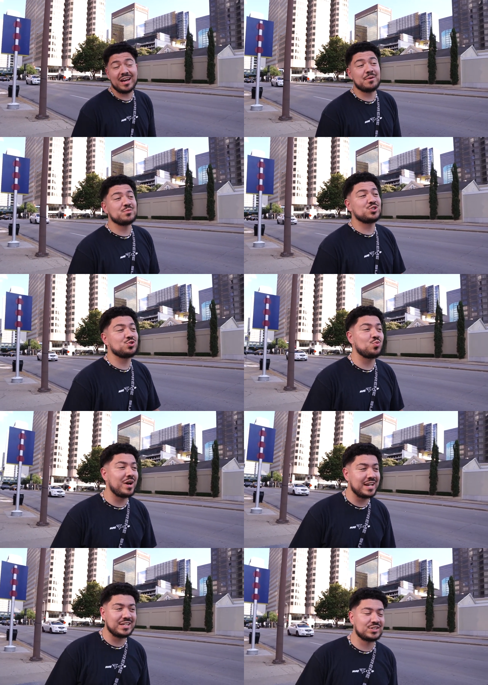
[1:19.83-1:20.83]
I am
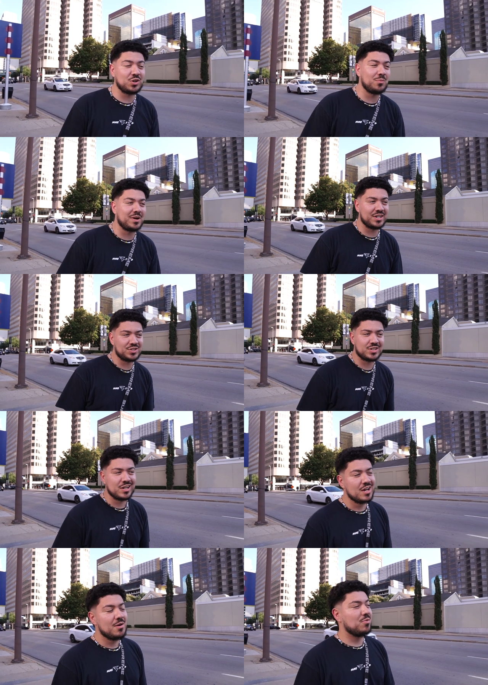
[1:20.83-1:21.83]
sweating so much,
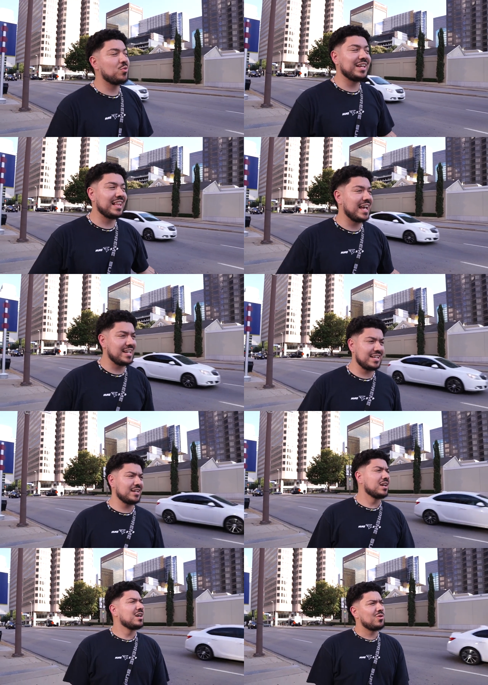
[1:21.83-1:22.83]
but we
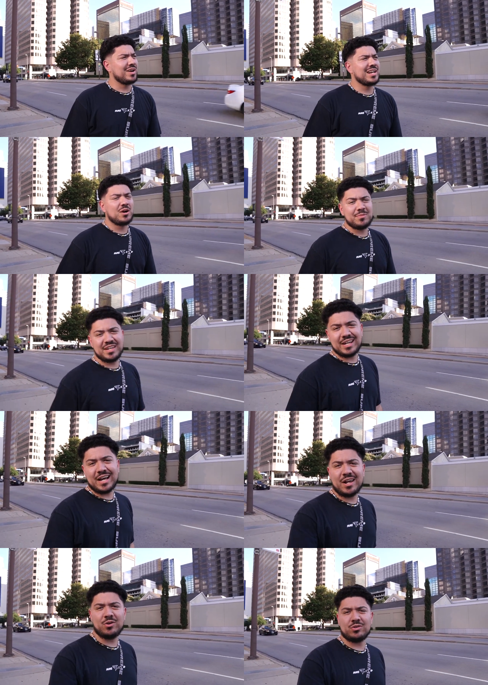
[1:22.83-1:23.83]
landed. Right now, me and
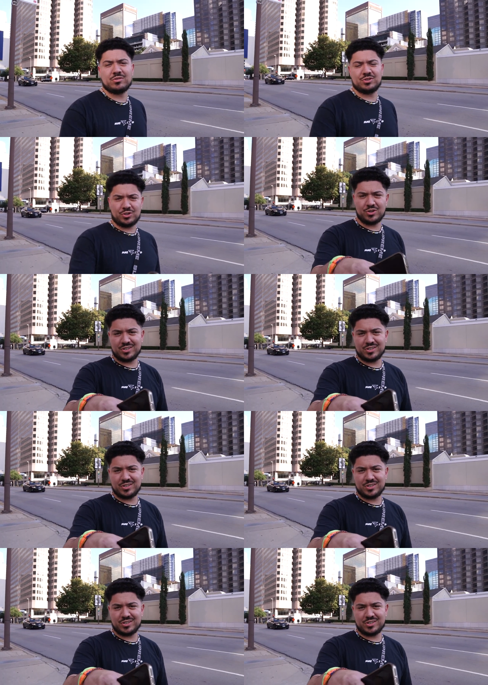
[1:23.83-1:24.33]
Gato, show